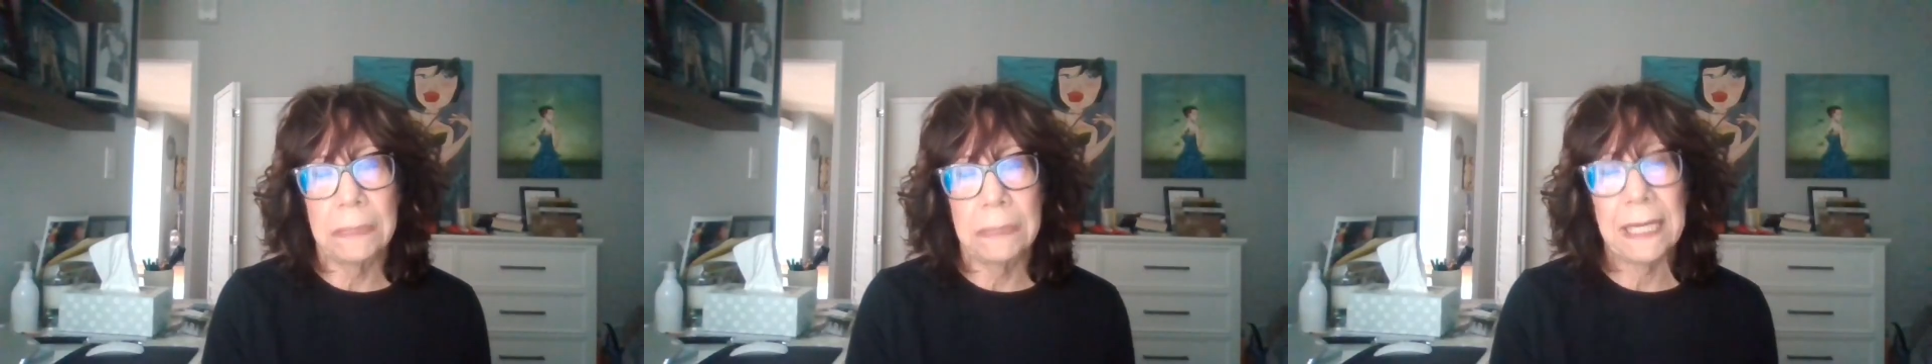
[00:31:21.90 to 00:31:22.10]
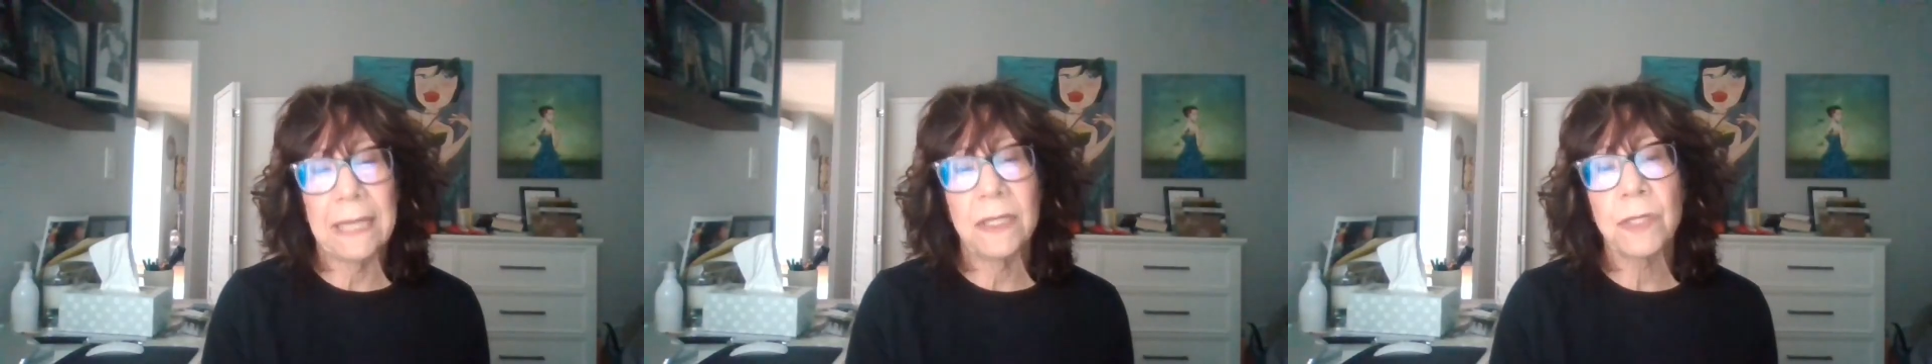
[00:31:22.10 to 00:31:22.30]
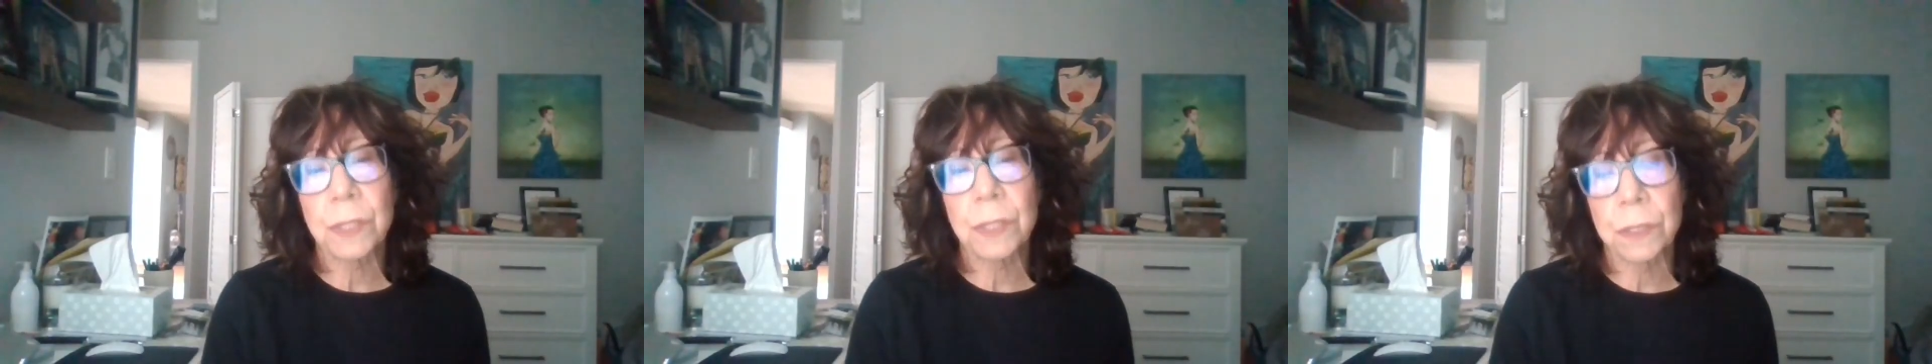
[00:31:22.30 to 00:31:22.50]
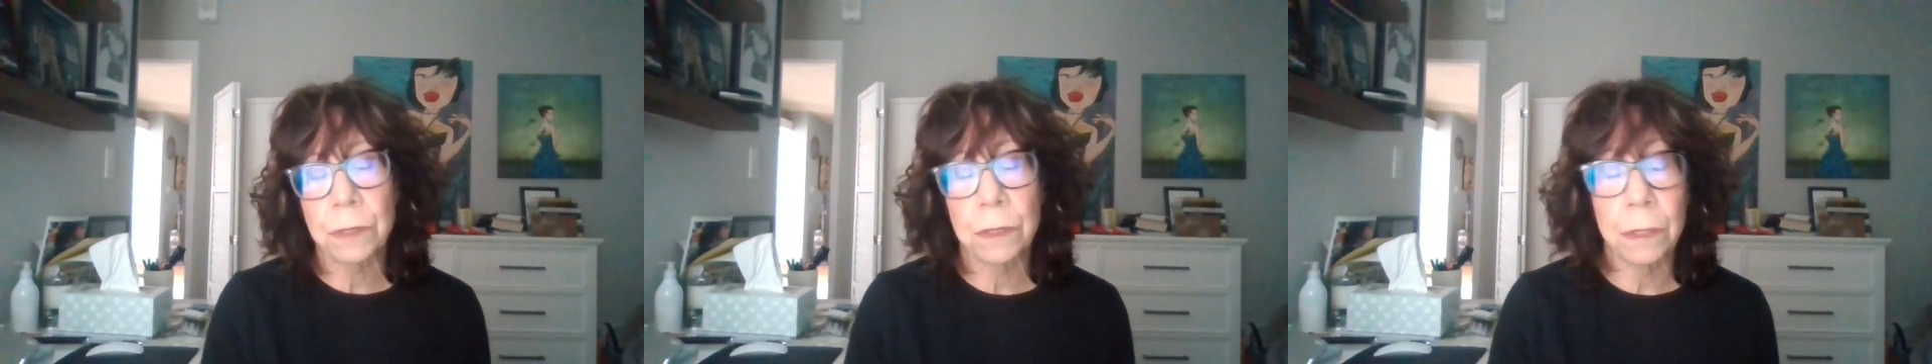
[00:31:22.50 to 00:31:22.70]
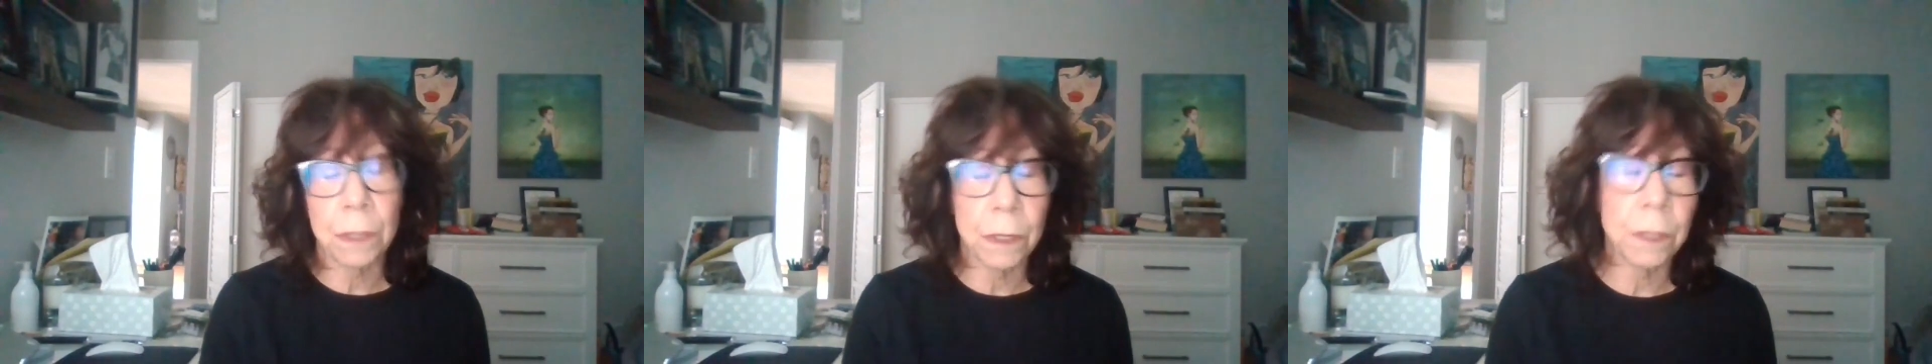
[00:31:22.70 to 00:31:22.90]
That's
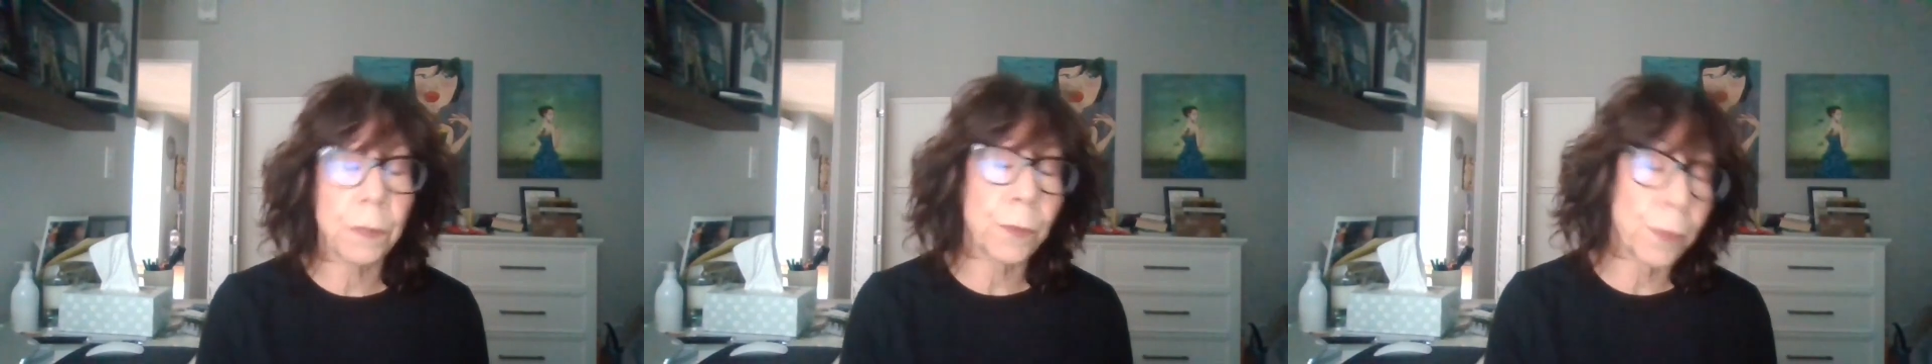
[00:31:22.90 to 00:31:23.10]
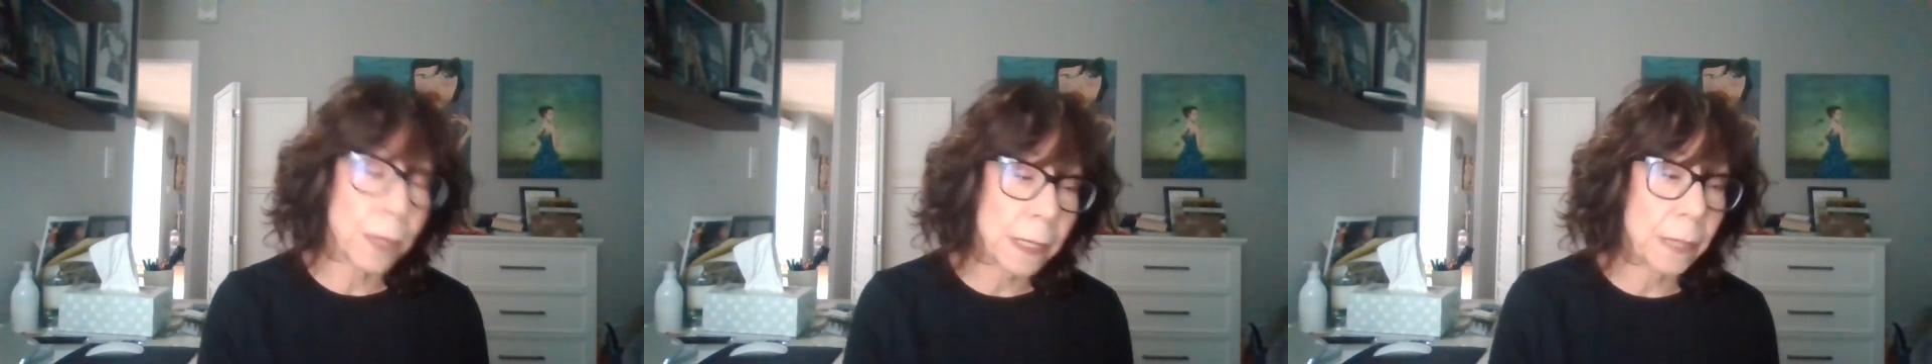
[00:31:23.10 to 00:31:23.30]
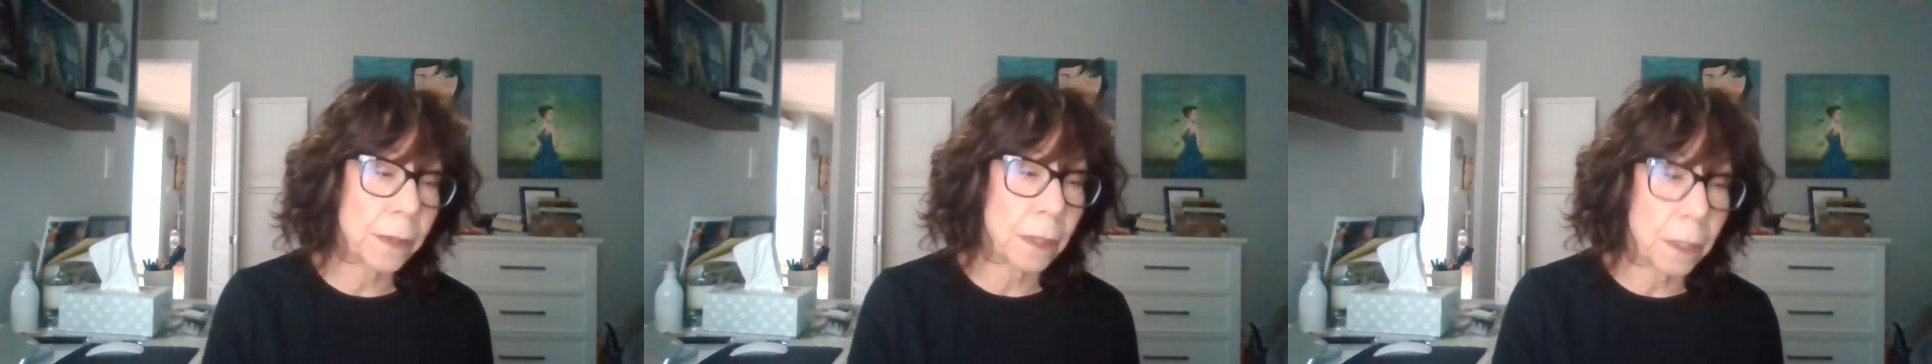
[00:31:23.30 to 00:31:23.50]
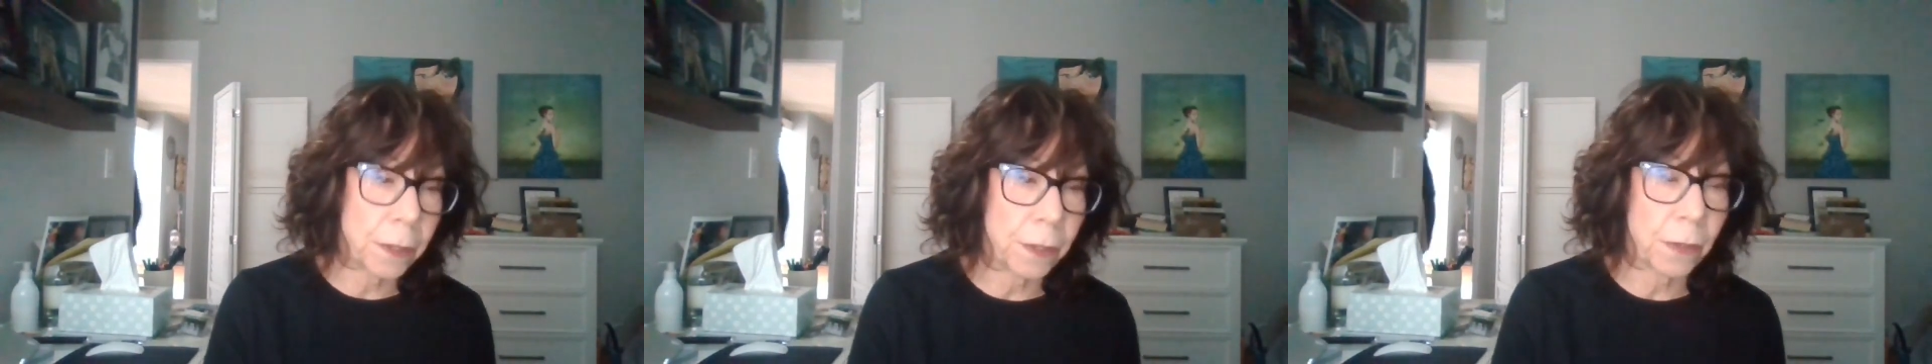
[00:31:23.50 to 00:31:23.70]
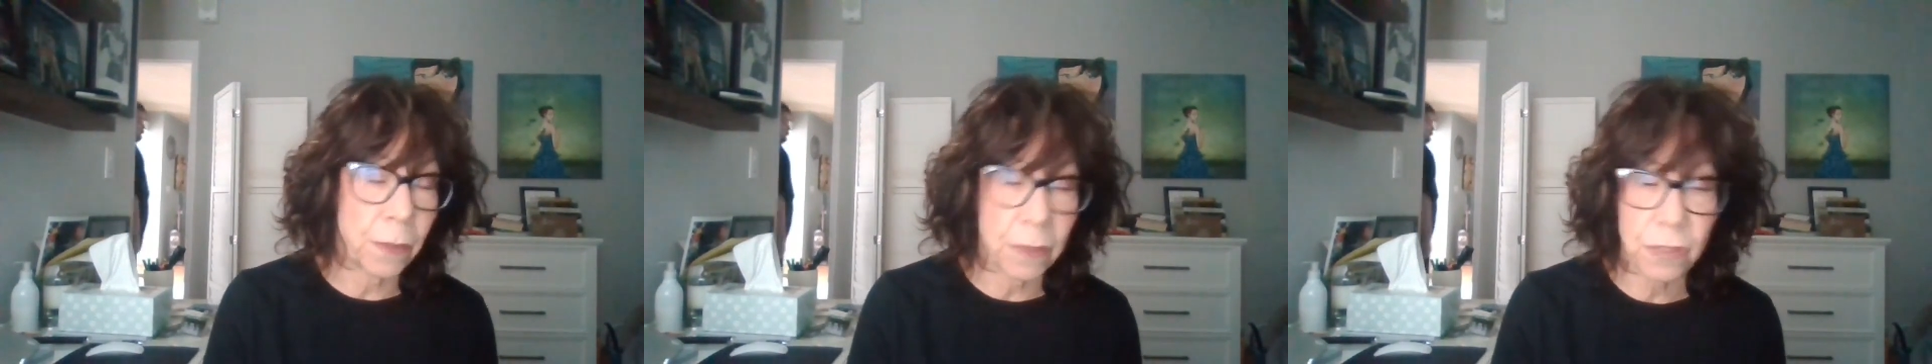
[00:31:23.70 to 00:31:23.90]
really the
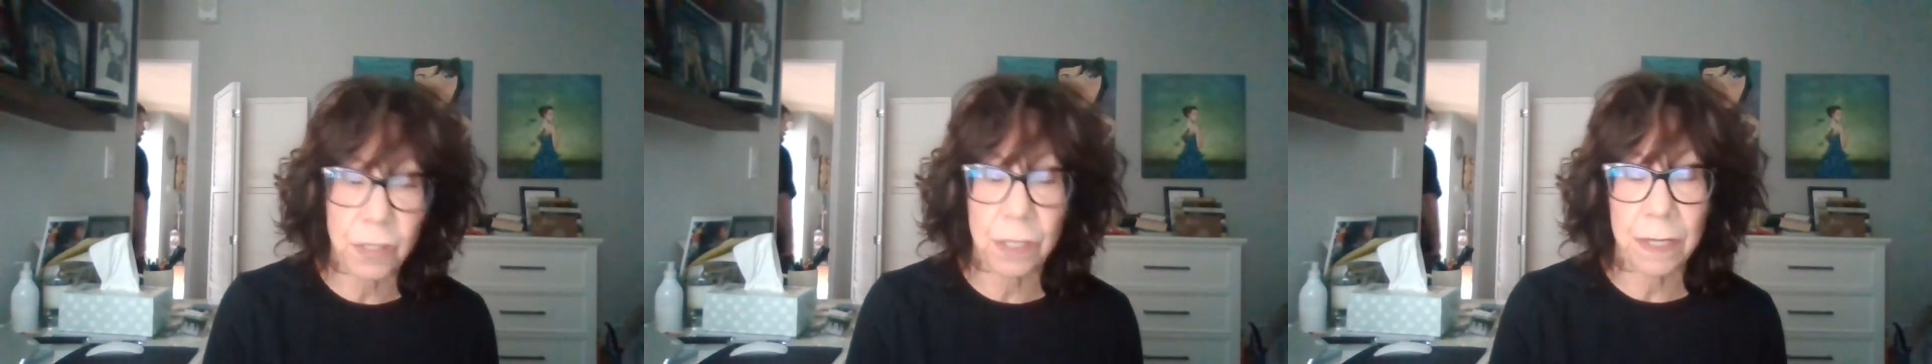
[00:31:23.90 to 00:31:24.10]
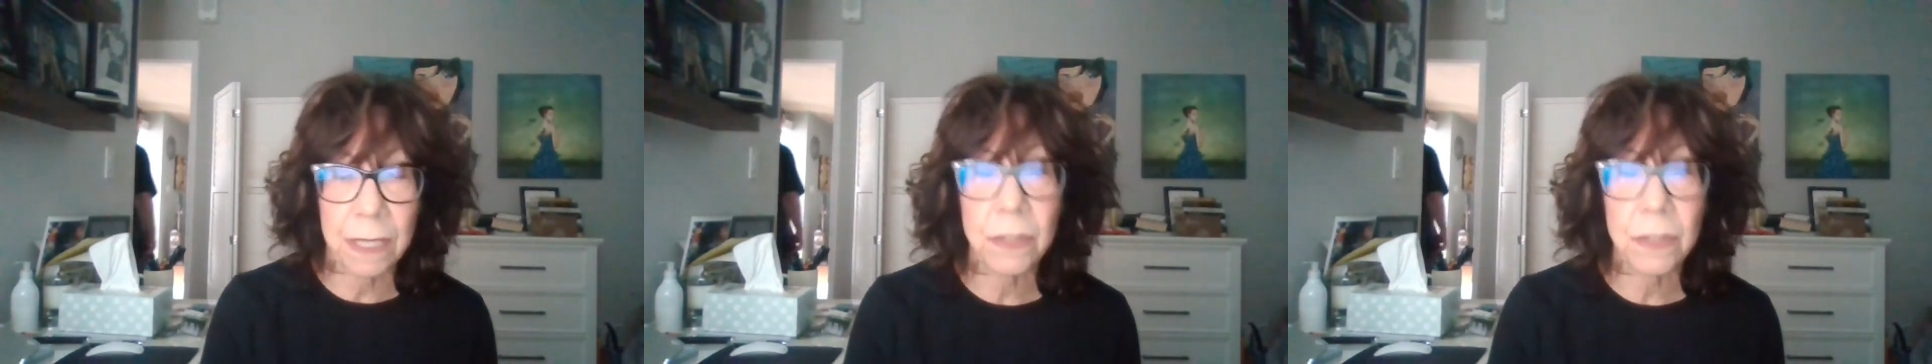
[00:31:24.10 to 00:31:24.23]
loaded question.